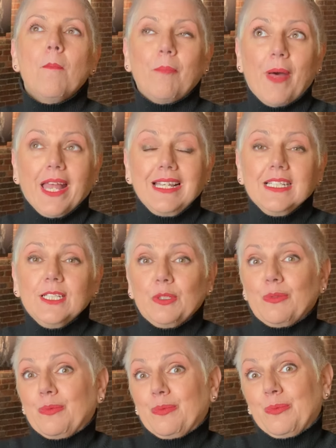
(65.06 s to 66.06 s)
But
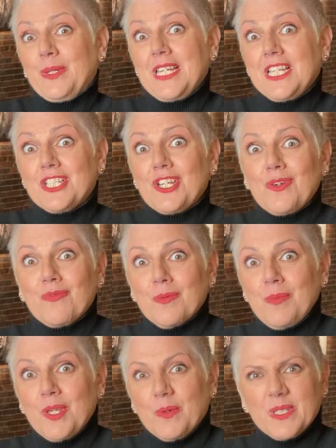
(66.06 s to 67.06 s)
we need to know from
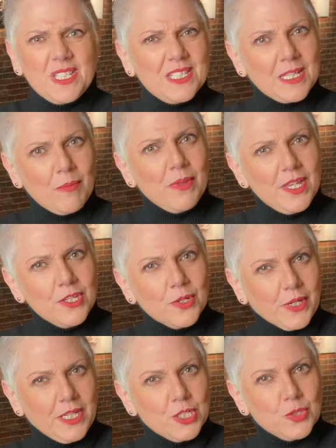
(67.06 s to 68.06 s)
you, is this something you're
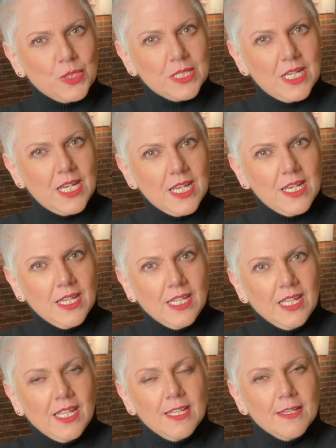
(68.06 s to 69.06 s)
interested in?
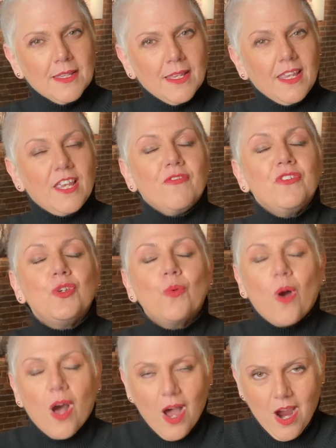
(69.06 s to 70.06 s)
If
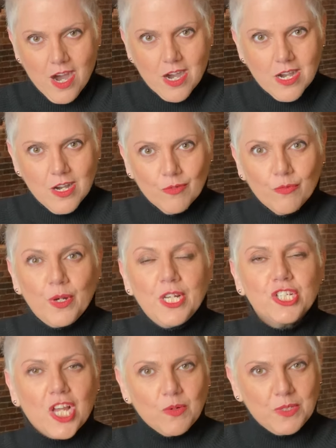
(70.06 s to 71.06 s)
you are,
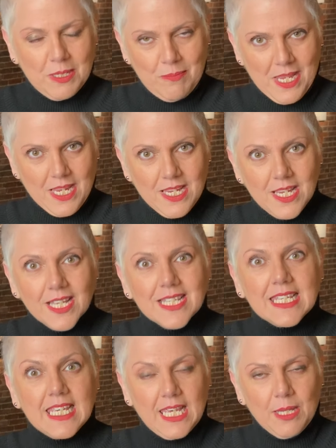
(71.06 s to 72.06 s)
reach out to me,
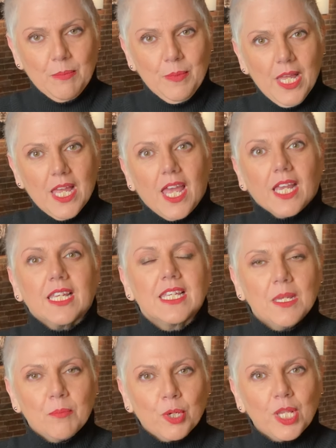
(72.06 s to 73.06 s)
Kim at
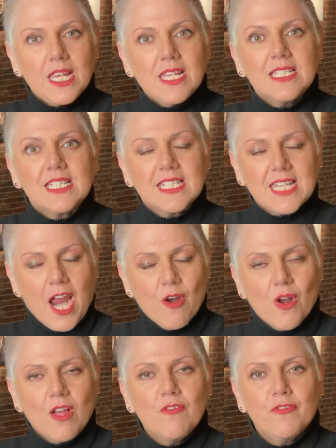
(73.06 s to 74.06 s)
Kimberly
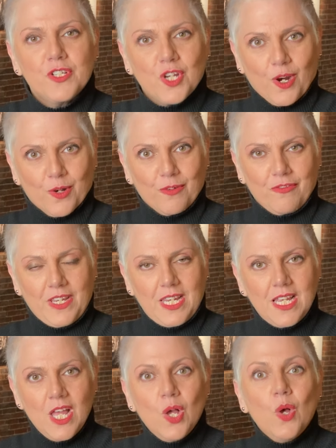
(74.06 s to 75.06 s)
Sarah
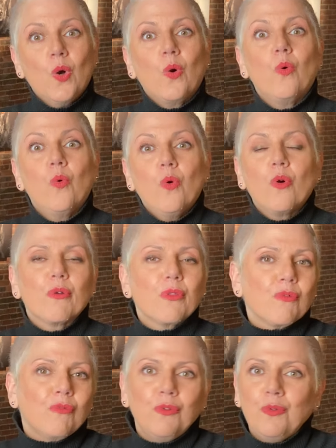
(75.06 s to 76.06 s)
Photography or
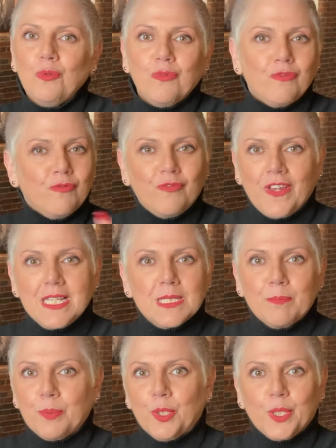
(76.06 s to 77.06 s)
through
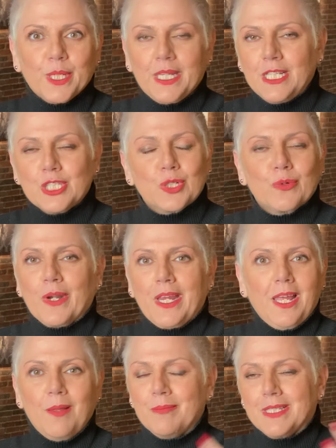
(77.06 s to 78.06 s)
Facebook,
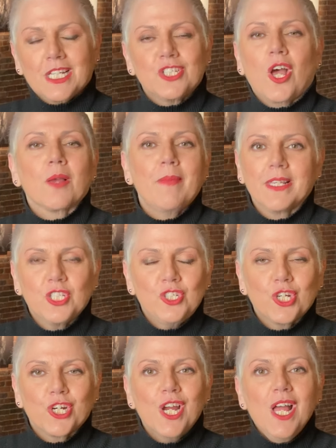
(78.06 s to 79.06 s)
Instagram, TikTok
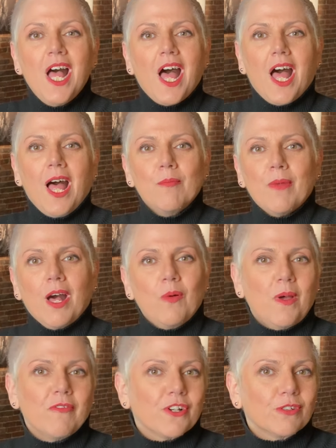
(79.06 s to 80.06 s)
Messenger, um,
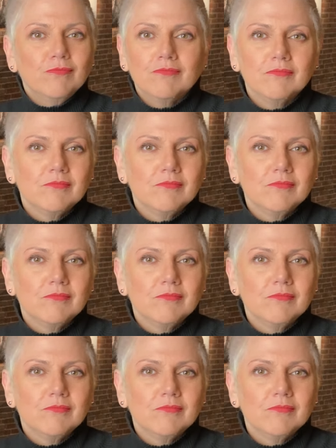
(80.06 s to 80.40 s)
however